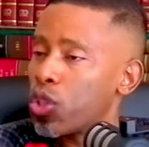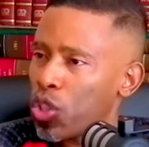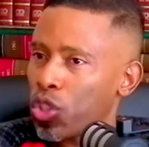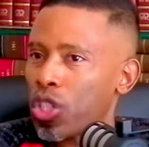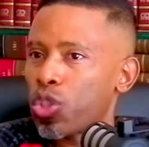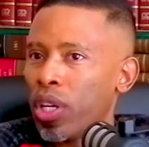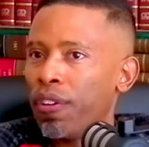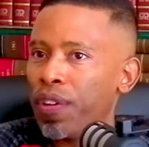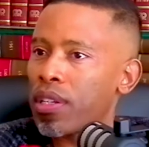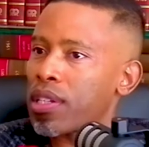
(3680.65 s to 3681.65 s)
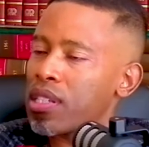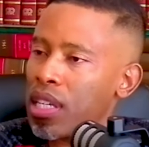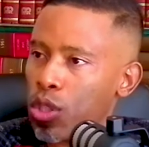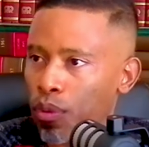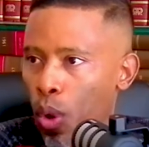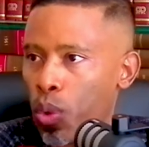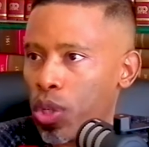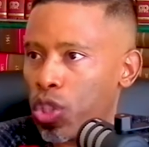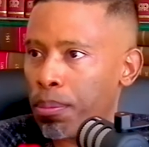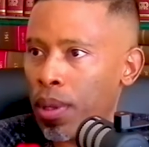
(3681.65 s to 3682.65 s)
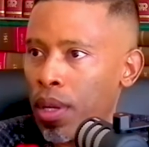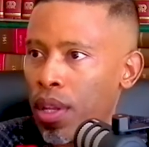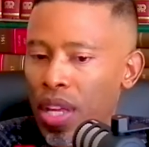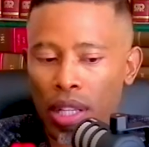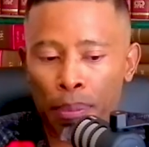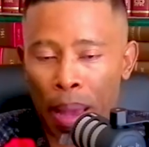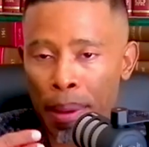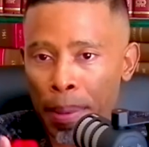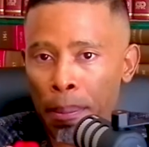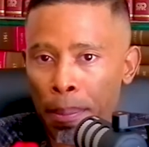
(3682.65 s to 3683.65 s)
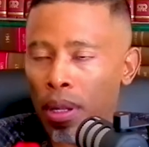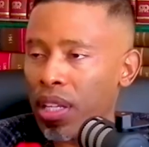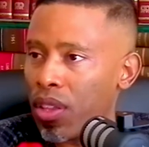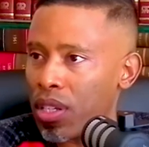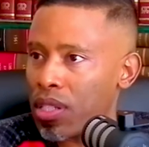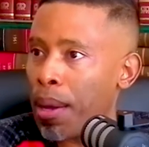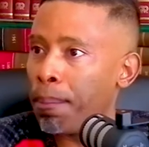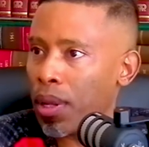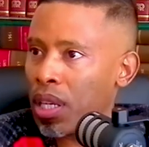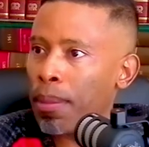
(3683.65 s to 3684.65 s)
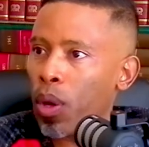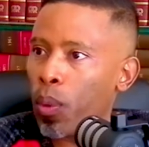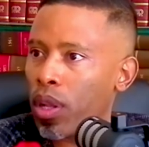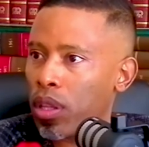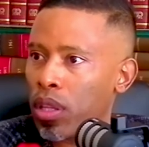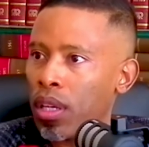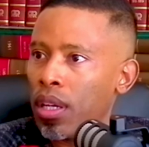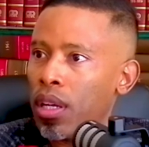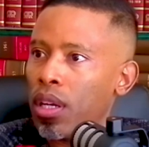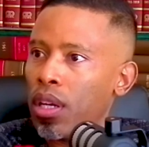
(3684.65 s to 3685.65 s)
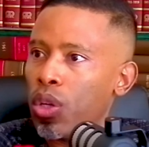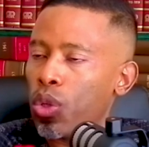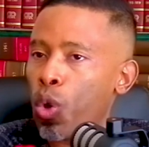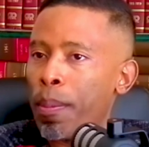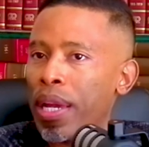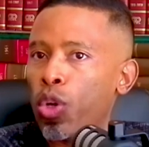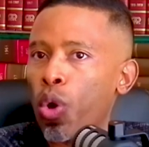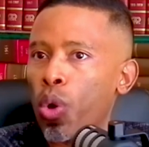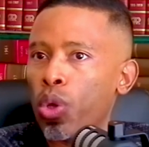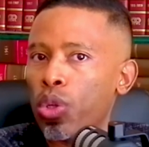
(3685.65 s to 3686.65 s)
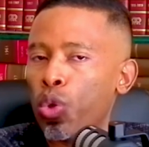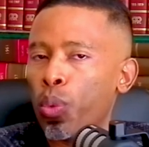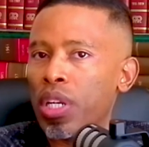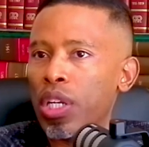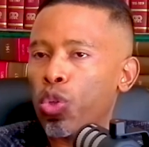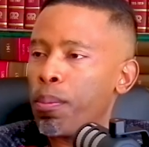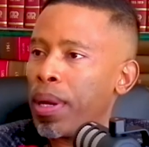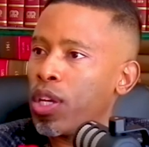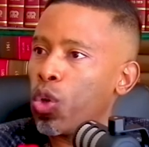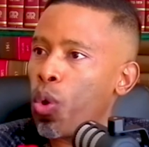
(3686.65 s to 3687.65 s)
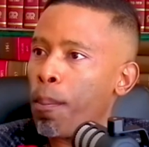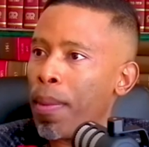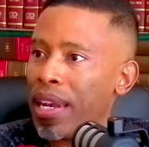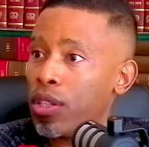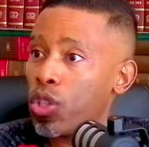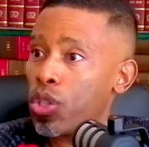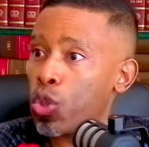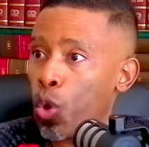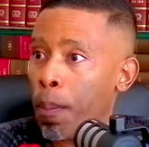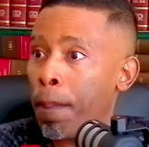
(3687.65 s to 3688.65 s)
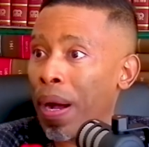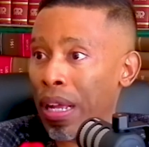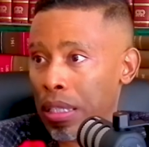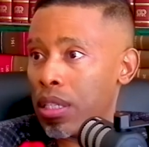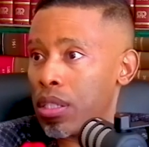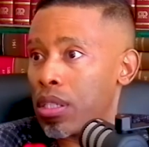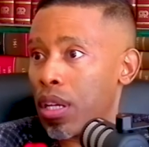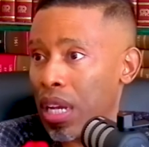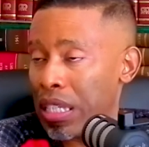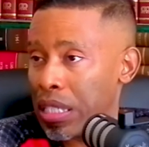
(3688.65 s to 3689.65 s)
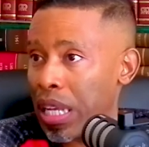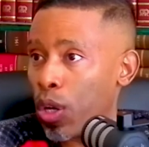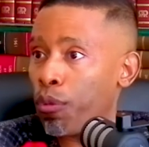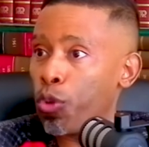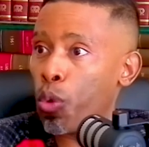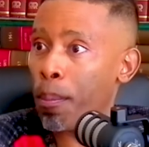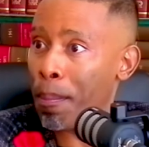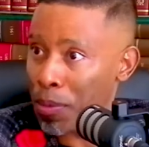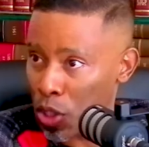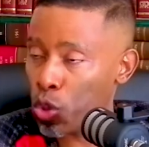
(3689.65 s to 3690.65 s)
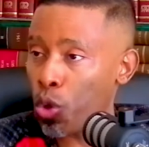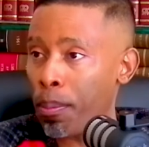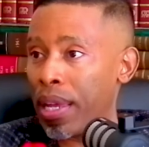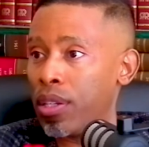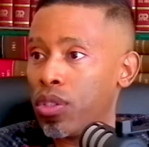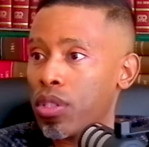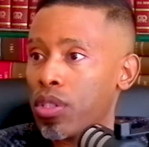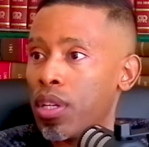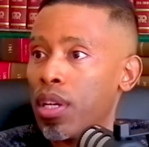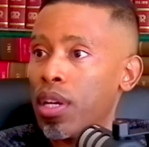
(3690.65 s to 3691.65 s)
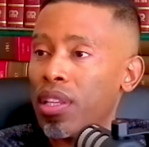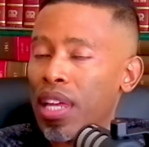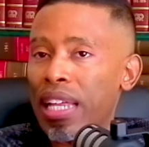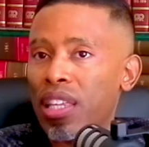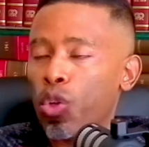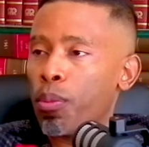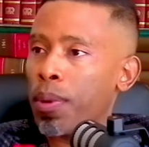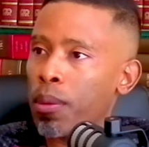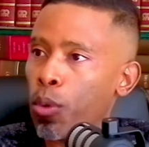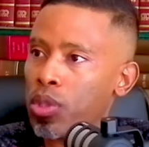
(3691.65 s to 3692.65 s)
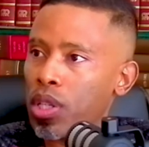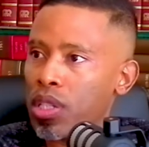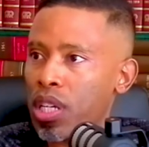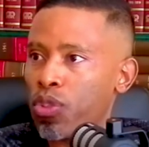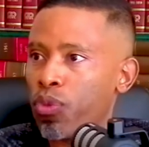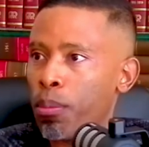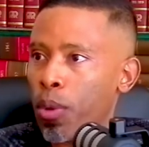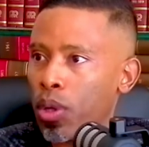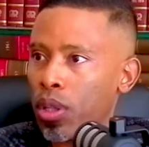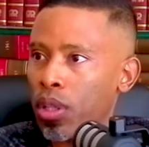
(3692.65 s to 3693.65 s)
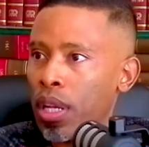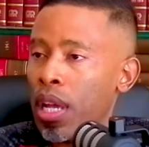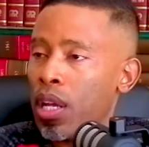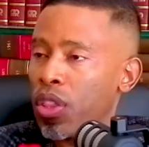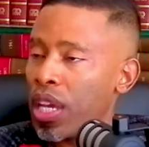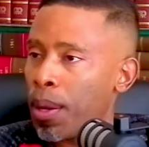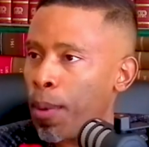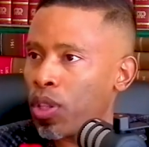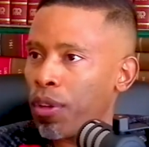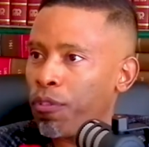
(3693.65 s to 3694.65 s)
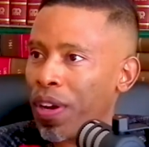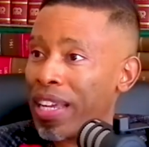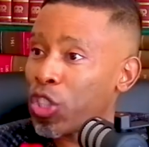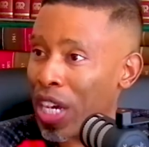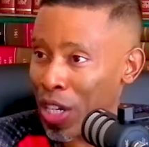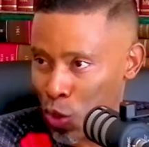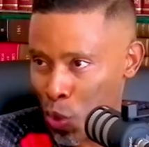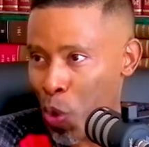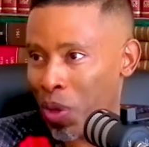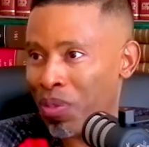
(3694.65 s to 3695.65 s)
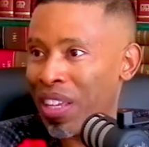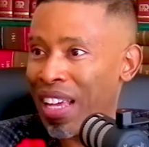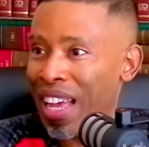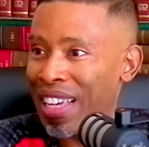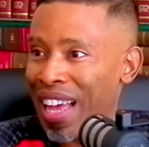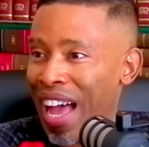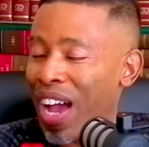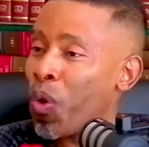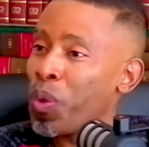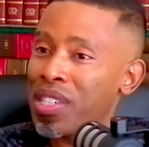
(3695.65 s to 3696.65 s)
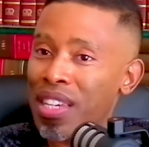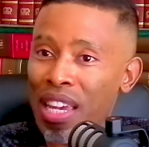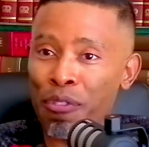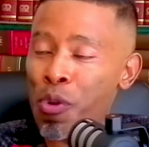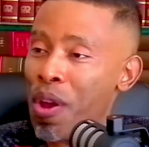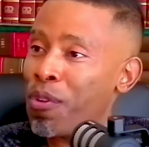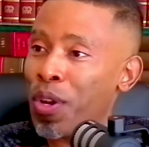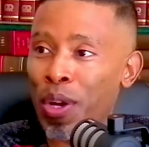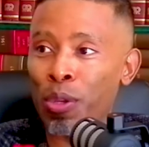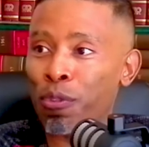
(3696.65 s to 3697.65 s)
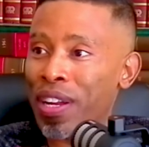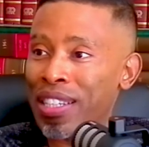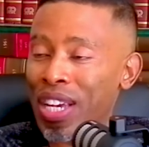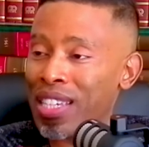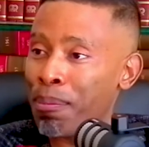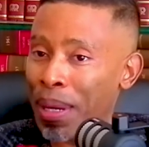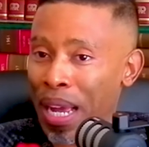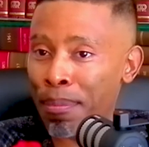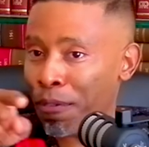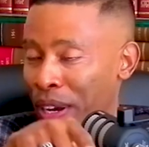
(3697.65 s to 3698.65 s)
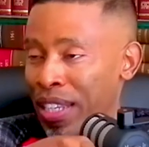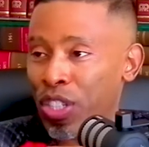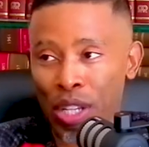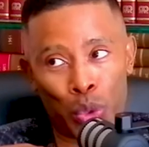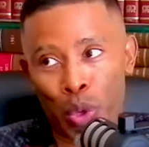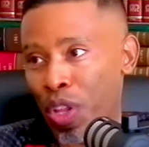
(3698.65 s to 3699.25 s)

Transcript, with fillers: So just so he feels a sense of ownership that mm. by me building this, I'm building my wealth. Yeah. So make your you would need to make your managers your partners uh, instead of your just your managers. Then Absolutely. I think you build a more successful model. Sure. Think about the franchisor. I always say if you're ever going to go into franchising, become the franchisor.